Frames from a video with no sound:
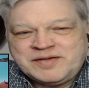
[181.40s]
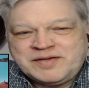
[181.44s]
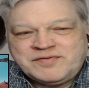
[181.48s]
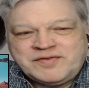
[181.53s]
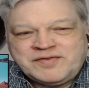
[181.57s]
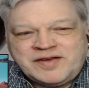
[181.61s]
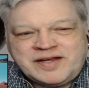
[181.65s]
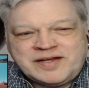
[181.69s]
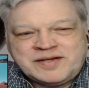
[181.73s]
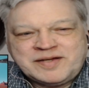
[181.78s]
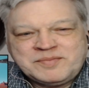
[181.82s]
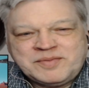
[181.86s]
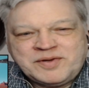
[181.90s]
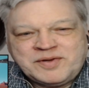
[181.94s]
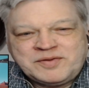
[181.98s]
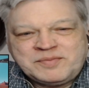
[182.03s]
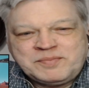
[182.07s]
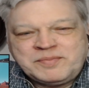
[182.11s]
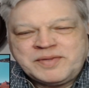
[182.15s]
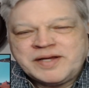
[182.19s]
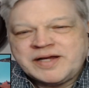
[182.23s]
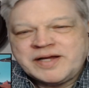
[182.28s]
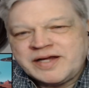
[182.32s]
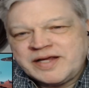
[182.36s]
fan of both
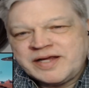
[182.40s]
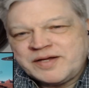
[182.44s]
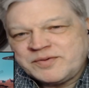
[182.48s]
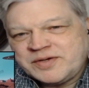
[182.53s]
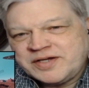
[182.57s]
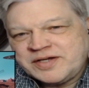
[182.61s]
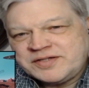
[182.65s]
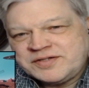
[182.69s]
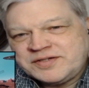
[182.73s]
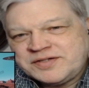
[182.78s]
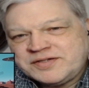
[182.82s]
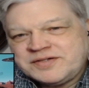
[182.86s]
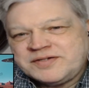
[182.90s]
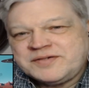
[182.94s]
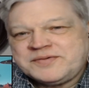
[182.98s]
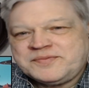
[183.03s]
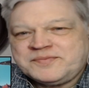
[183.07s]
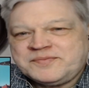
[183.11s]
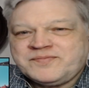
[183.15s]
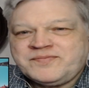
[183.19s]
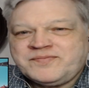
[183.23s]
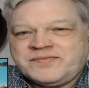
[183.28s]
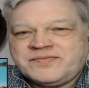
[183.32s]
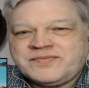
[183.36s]
Big and Rich
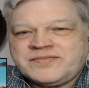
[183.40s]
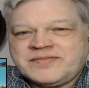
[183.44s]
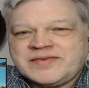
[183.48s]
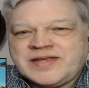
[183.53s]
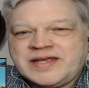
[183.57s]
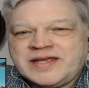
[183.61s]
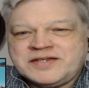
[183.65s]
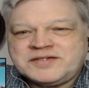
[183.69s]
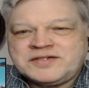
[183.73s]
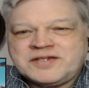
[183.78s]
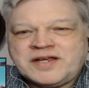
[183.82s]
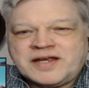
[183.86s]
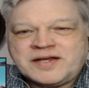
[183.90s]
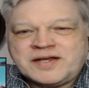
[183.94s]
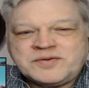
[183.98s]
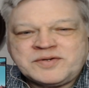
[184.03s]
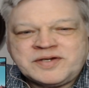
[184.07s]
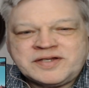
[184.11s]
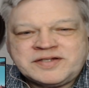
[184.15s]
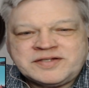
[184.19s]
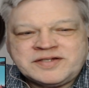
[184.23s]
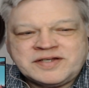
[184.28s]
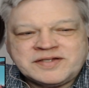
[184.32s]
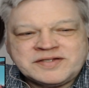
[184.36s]
and John
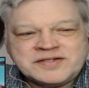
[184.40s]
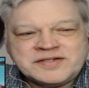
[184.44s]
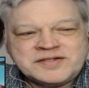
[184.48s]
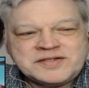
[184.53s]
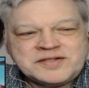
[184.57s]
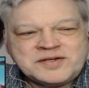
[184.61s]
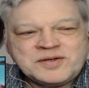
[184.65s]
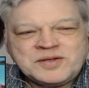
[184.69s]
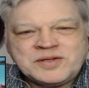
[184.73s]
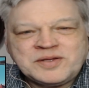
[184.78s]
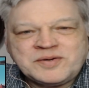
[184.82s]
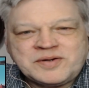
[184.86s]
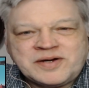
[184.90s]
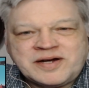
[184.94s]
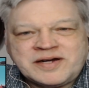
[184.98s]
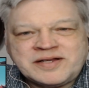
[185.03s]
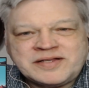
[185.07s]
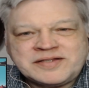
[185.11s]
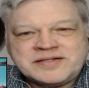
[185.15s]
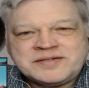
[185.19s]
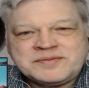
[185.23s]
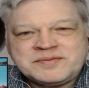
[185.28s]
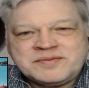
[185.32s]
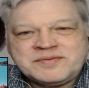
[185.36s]
Rich as a solo
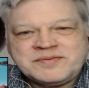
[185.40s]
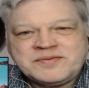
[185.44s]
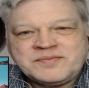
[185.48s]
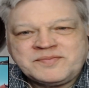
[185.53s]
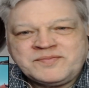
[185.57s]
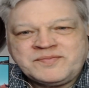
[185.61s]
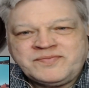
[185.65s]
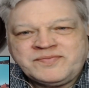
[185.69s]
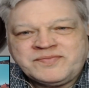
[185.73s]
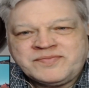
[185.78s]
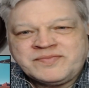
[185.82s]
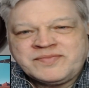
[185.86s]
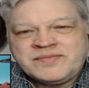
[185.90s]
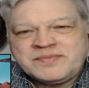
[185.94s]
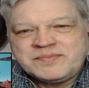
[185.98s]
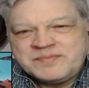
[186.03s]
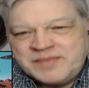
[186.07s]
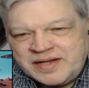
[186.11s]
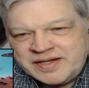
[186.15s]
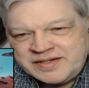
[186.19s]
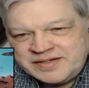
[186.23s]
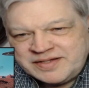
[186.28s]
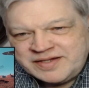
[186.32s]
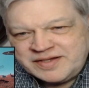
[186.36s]
artist.
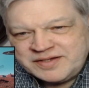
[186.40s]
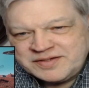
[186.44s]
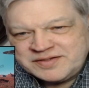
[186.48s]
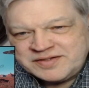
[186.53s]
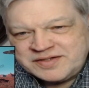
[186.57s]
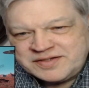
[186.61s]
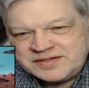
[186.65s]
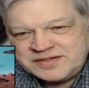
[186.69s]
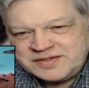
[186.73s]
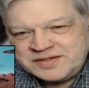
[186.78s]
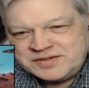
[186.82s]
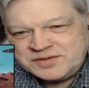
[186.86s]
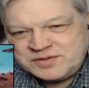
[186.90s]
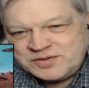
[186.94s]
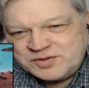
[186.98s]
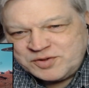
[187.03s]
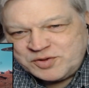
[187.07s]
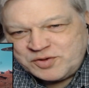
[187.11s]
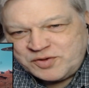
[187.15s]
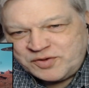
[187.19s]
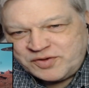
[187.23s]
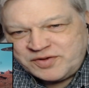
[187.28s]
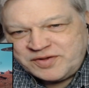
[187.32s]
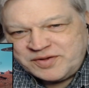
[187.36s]
Man tells its
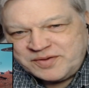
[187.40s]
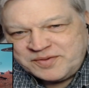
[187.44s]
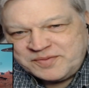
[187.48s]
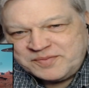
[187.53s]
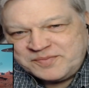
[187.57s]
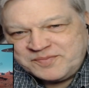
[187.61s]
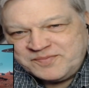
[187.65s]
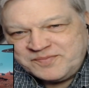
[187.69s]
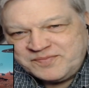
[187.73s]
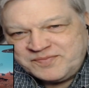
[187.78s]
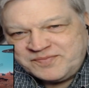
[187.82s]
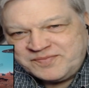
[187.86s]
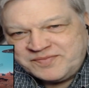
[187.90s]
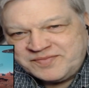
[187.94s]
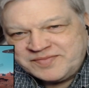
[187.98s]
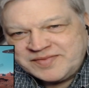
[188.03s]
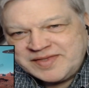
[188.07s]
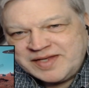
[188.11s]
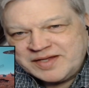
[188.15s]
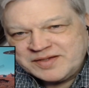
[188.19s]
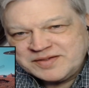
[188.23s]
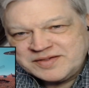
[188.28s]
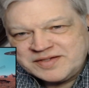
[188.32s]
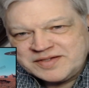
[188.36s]
truth,
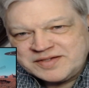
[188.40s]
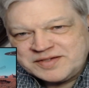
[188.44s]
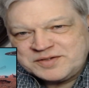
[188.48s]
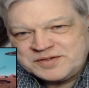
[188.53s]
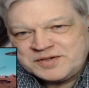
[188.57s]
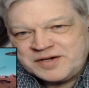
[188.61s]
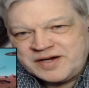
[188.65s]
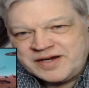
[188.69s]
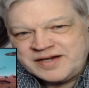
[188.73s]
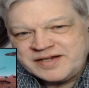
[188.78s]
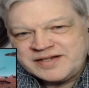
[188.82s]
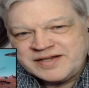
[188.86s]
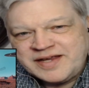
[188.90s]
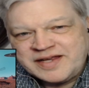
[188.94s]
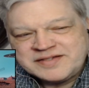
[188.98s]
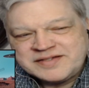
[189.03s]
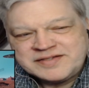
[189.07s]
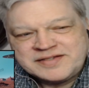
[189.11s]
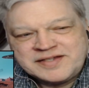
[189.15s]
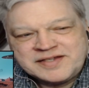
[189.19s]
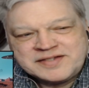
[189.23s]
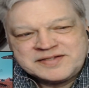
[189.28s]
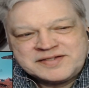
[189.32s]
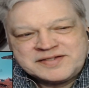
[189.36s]
tells it straight, as
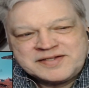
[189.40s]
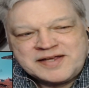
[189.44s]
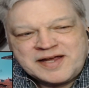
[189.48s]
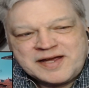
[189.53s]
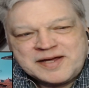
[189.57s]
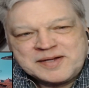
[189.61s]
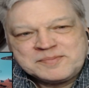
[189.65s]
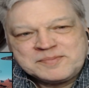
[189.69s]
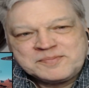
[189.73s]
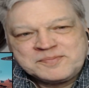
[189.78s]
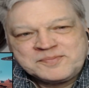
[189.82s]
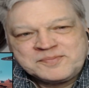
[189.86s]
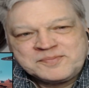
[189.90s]
does Tom.